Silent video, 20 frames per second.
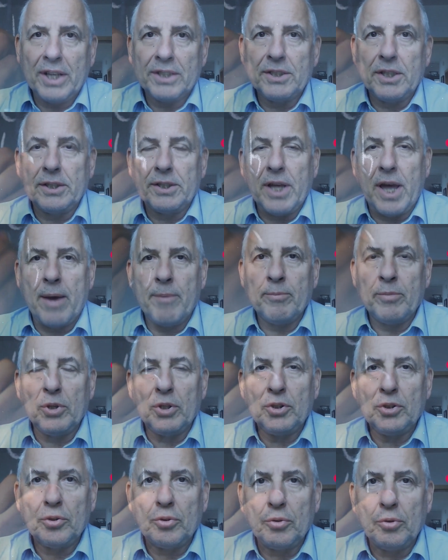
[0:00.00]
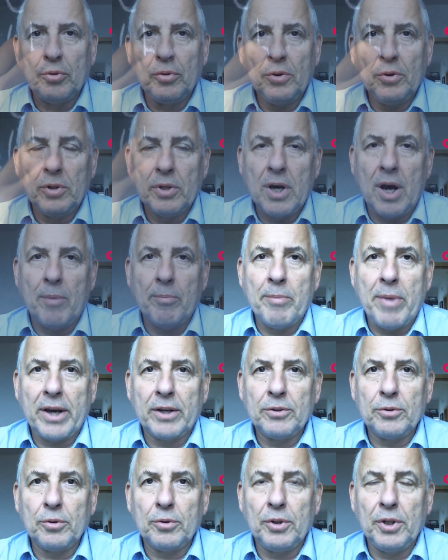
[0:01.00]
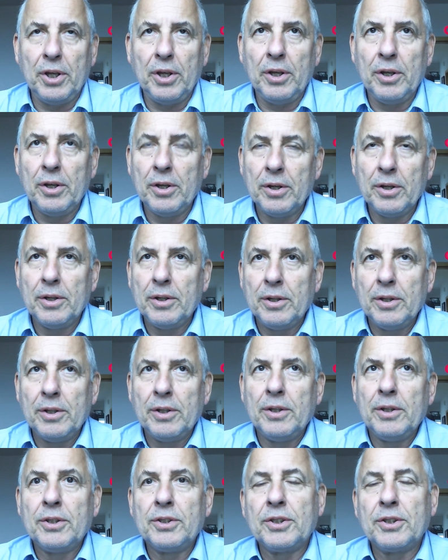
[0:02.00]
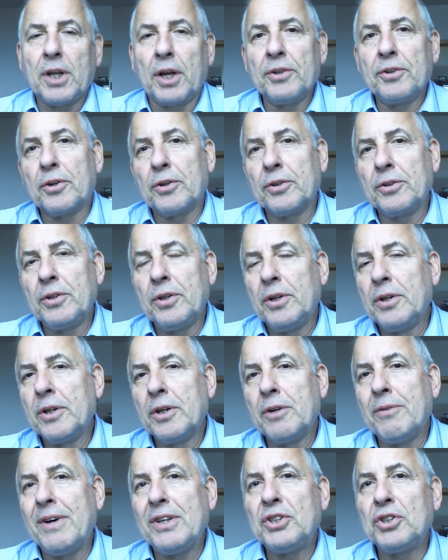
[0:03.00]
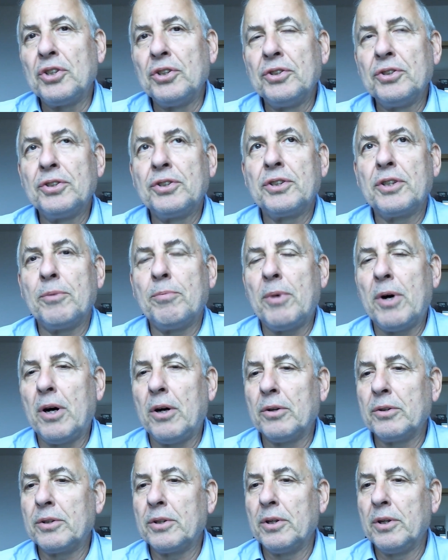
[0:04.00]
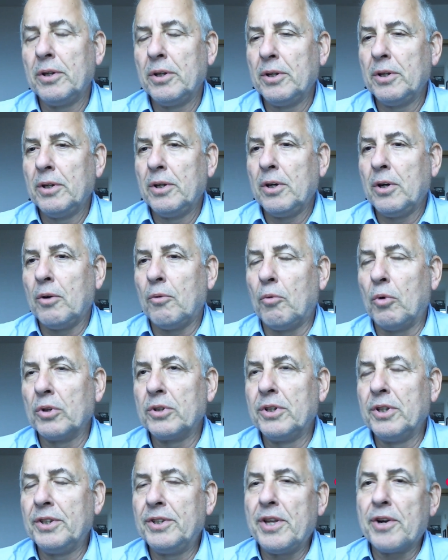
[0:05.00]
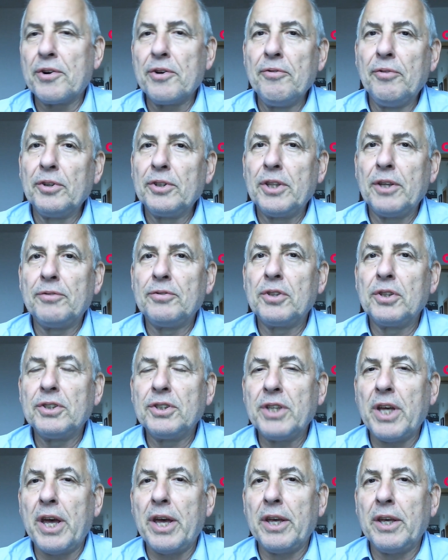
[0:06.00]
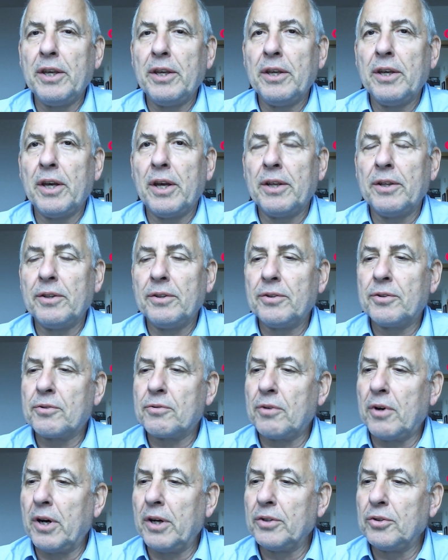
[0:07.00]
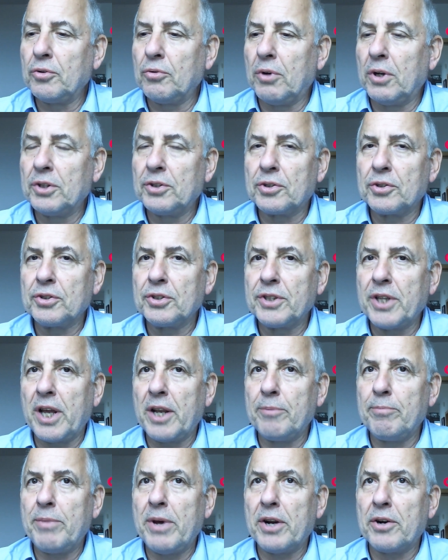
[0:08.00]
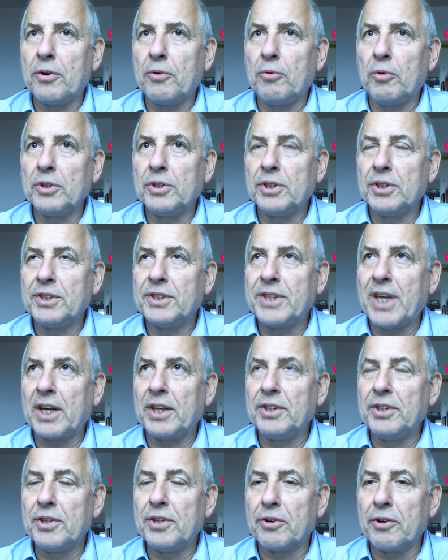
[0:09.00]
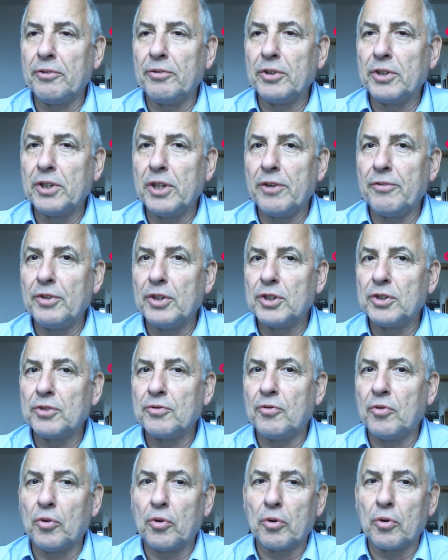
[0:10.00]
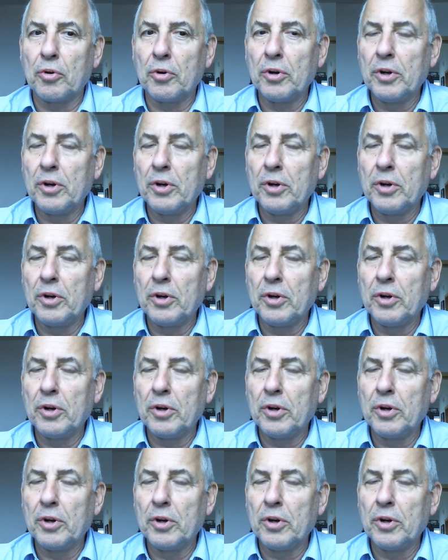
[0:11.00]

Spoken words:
attempt is to come back to the standard questions about what the derivatives say and try to understand better what the second derivative is for.